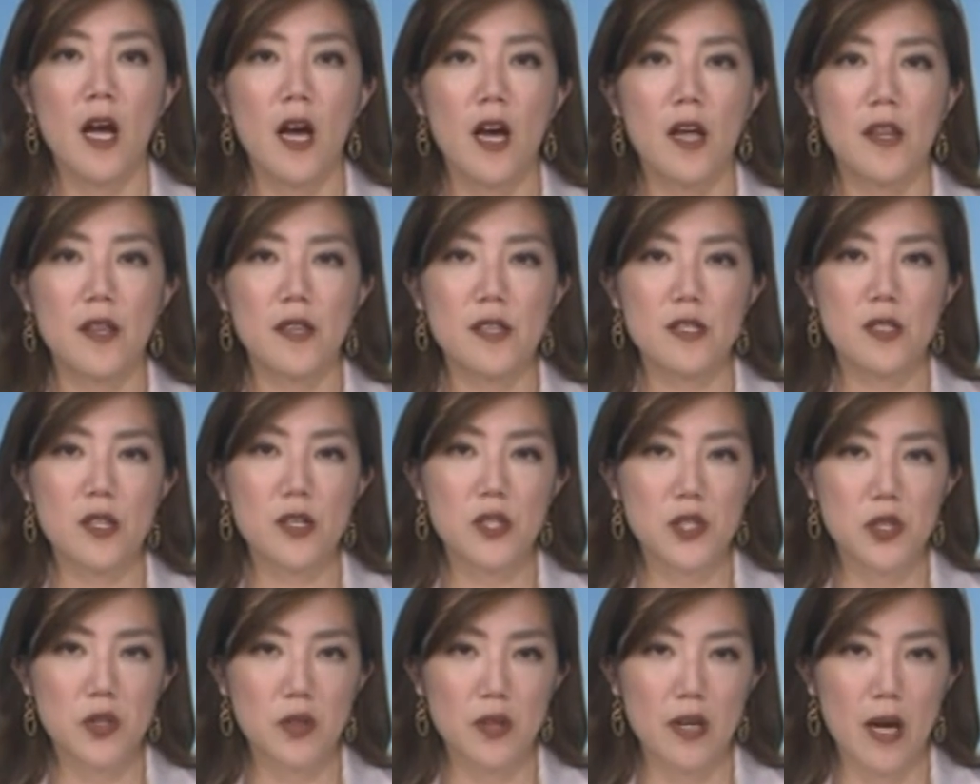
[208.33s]
This
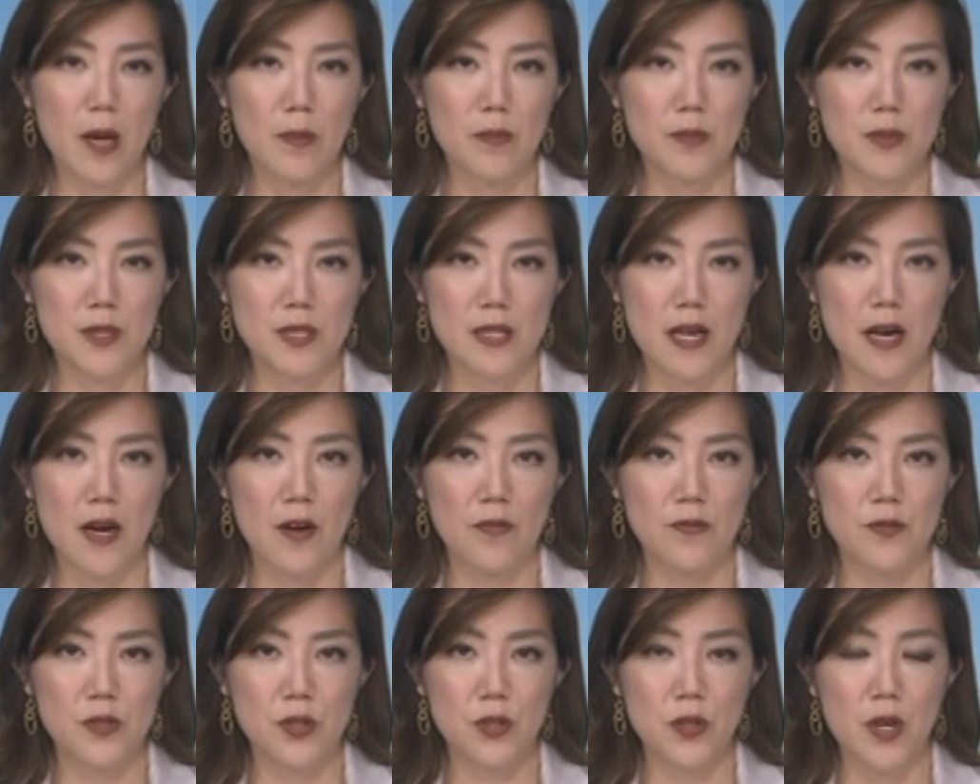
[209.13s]
also comes
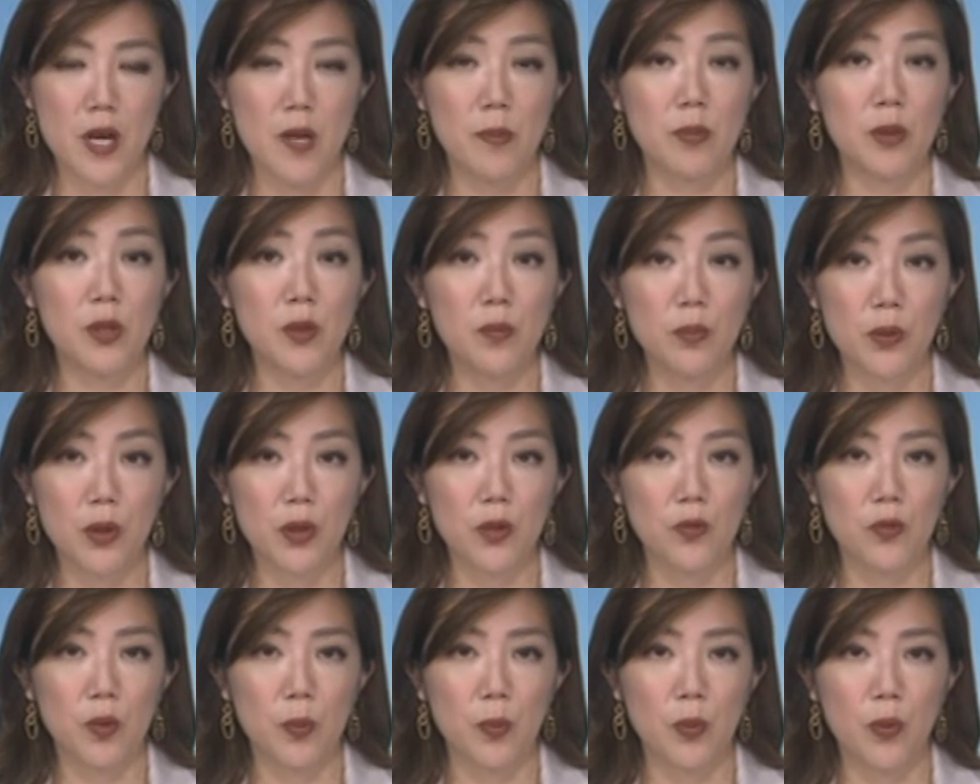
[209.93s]
after a Bloomberg
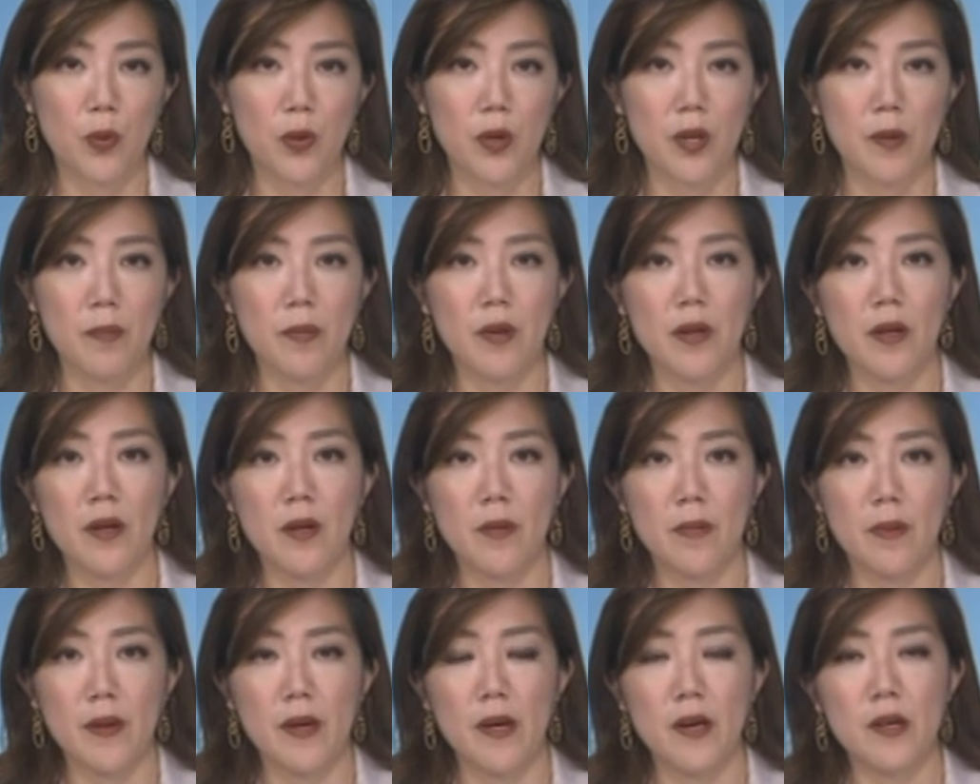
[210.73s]
report
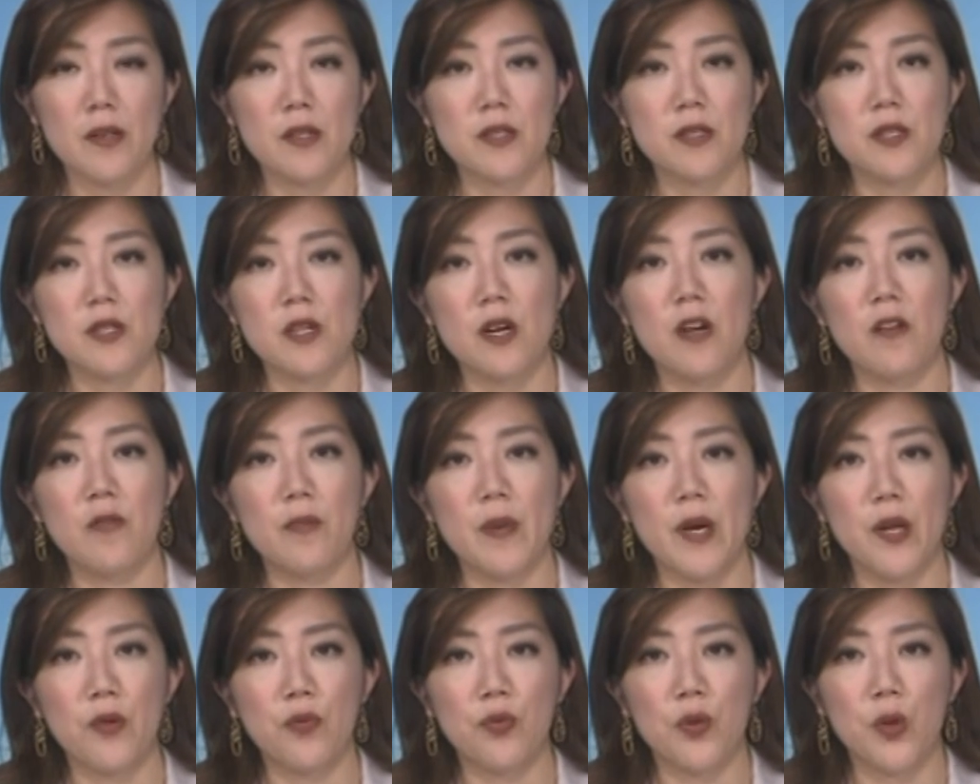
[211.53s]
about a
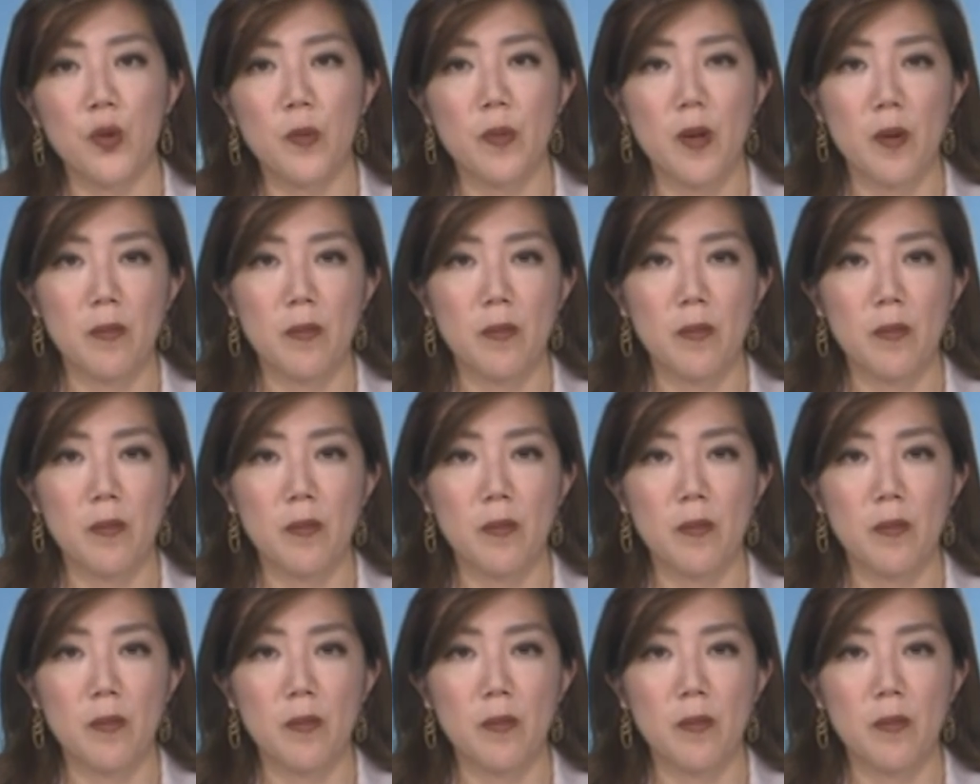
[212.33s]
SoftBank Group